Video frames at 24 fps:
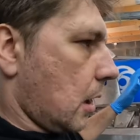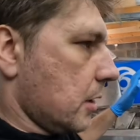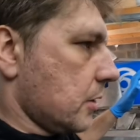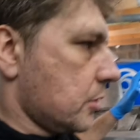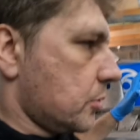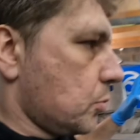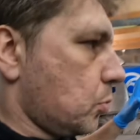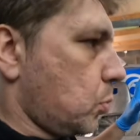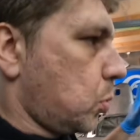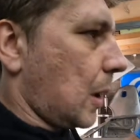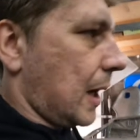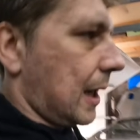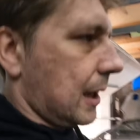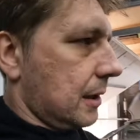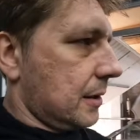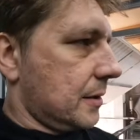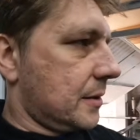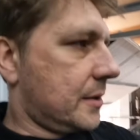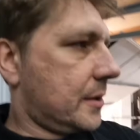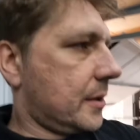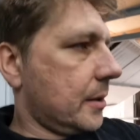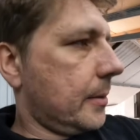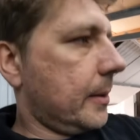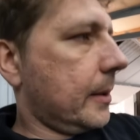as well
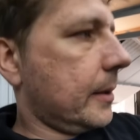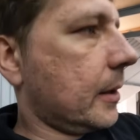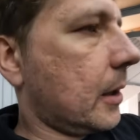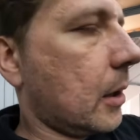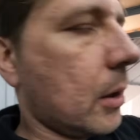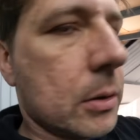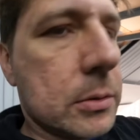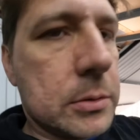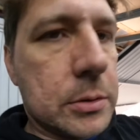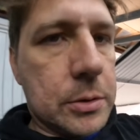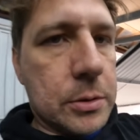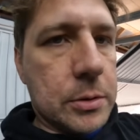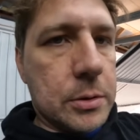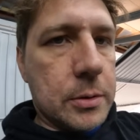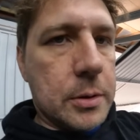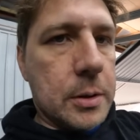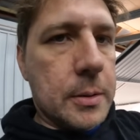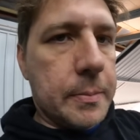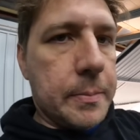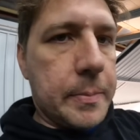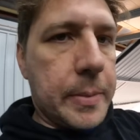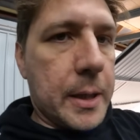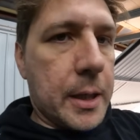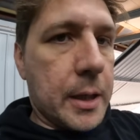as doing the long door
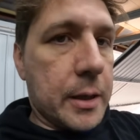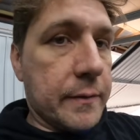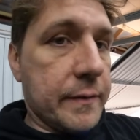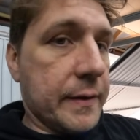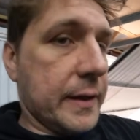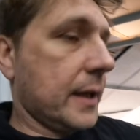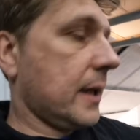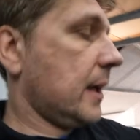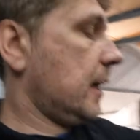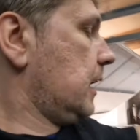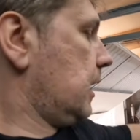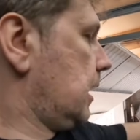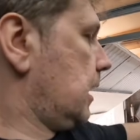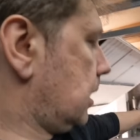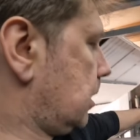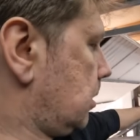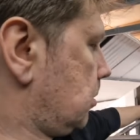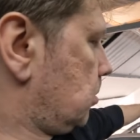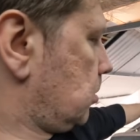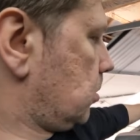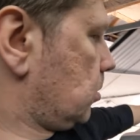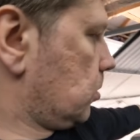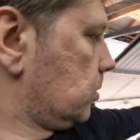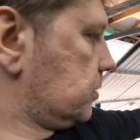part of it
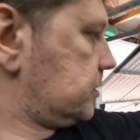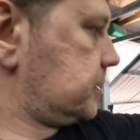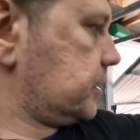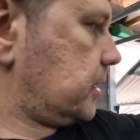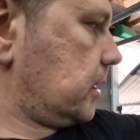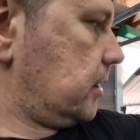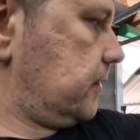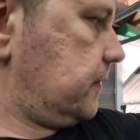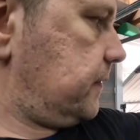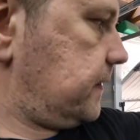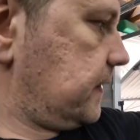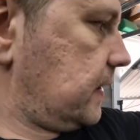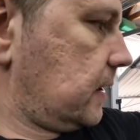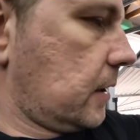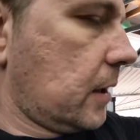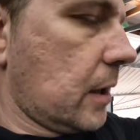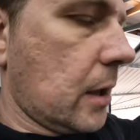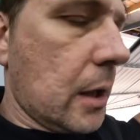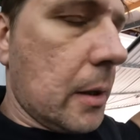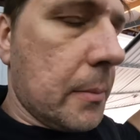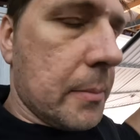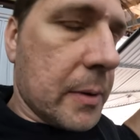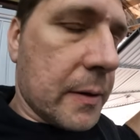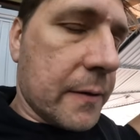we're also going to fit
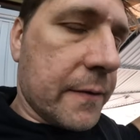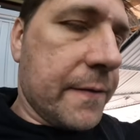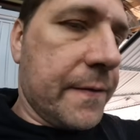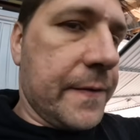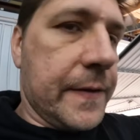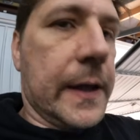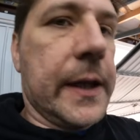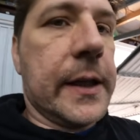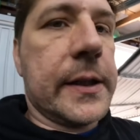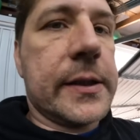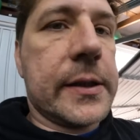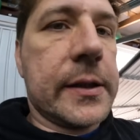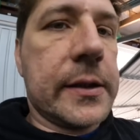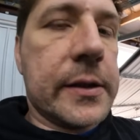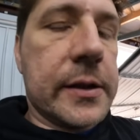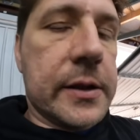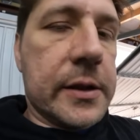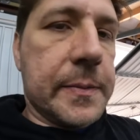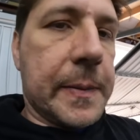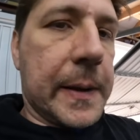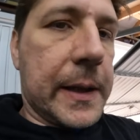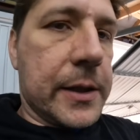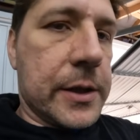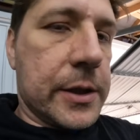mcpherson
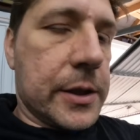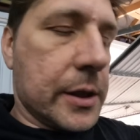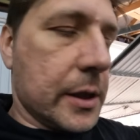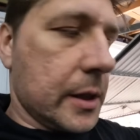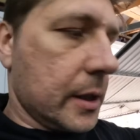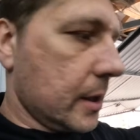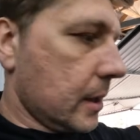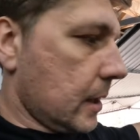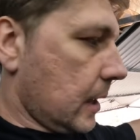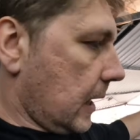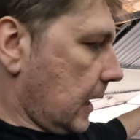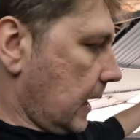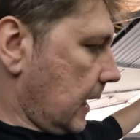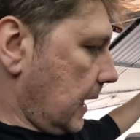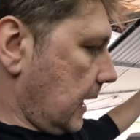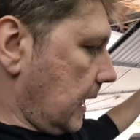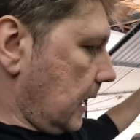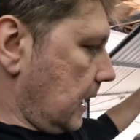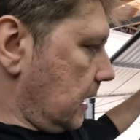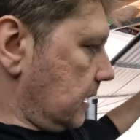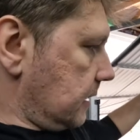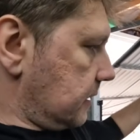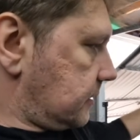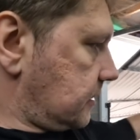suspension
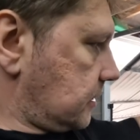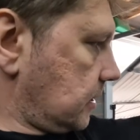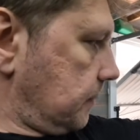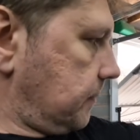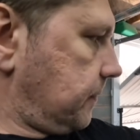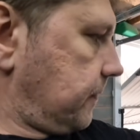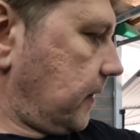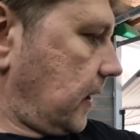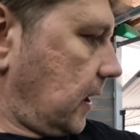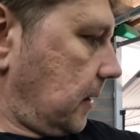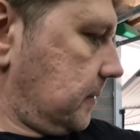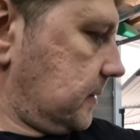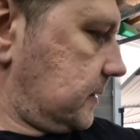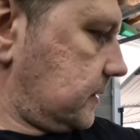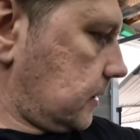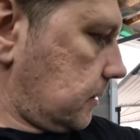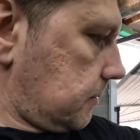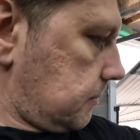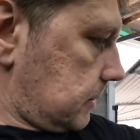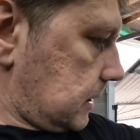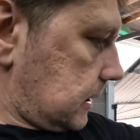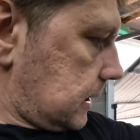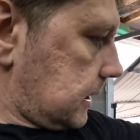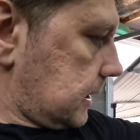subframe
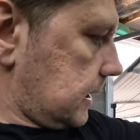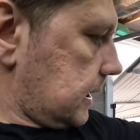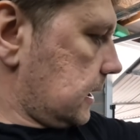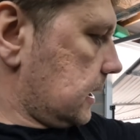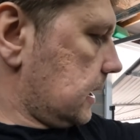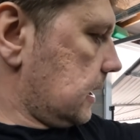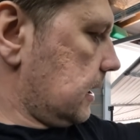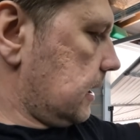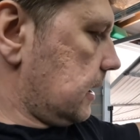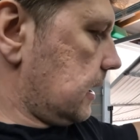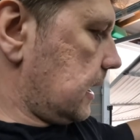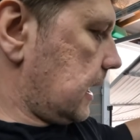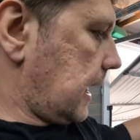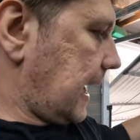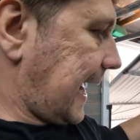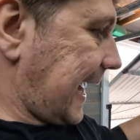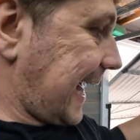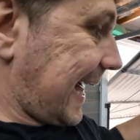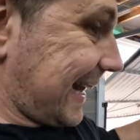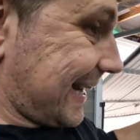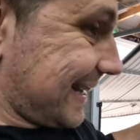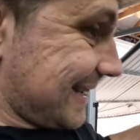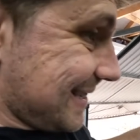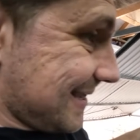assembly
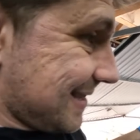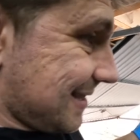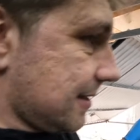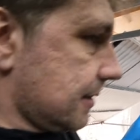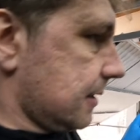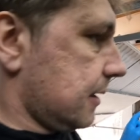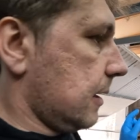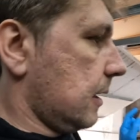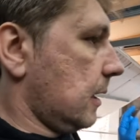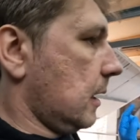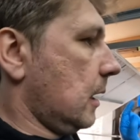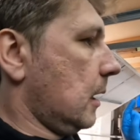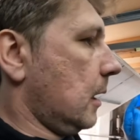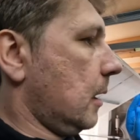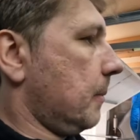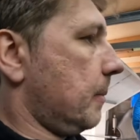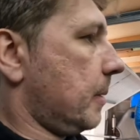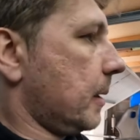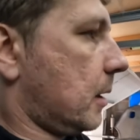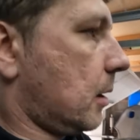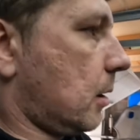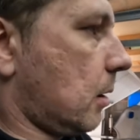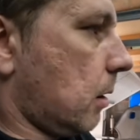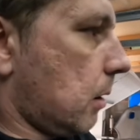and
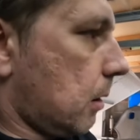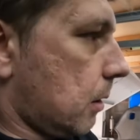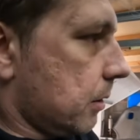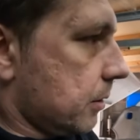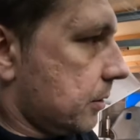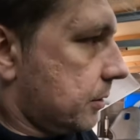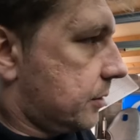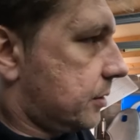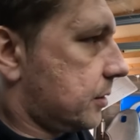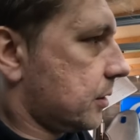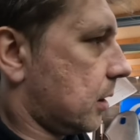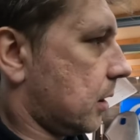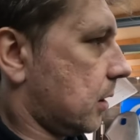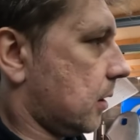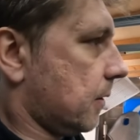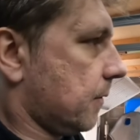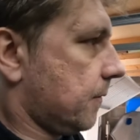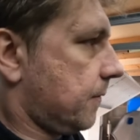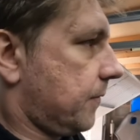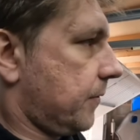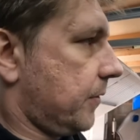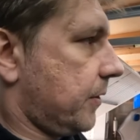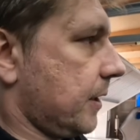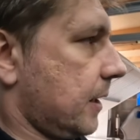because
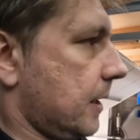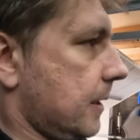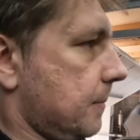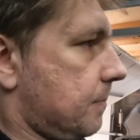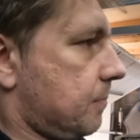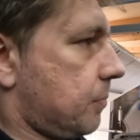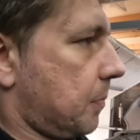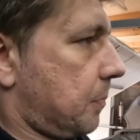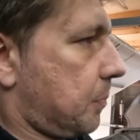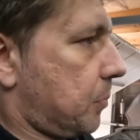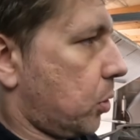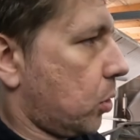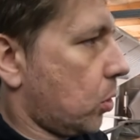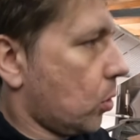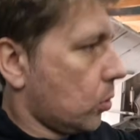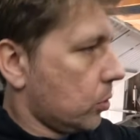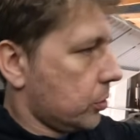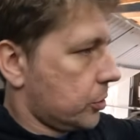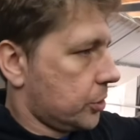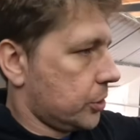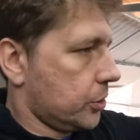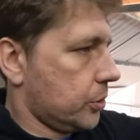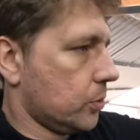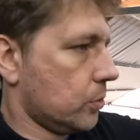of the
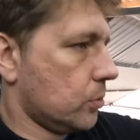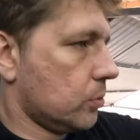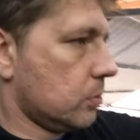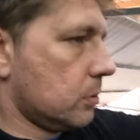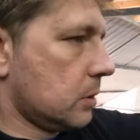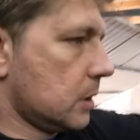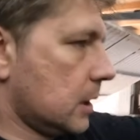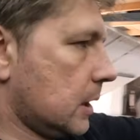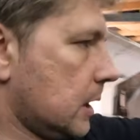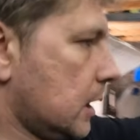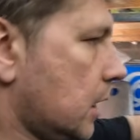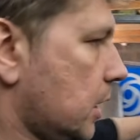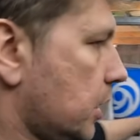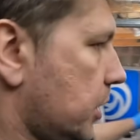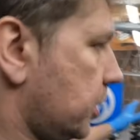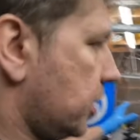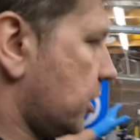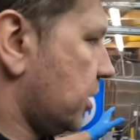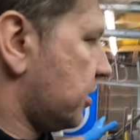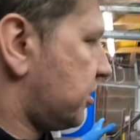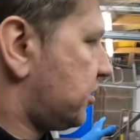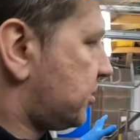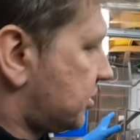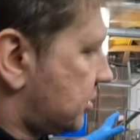
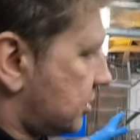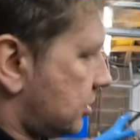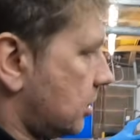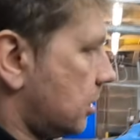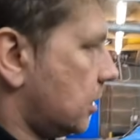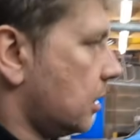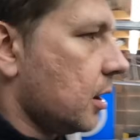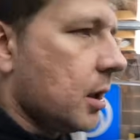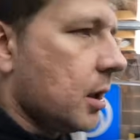proportionalness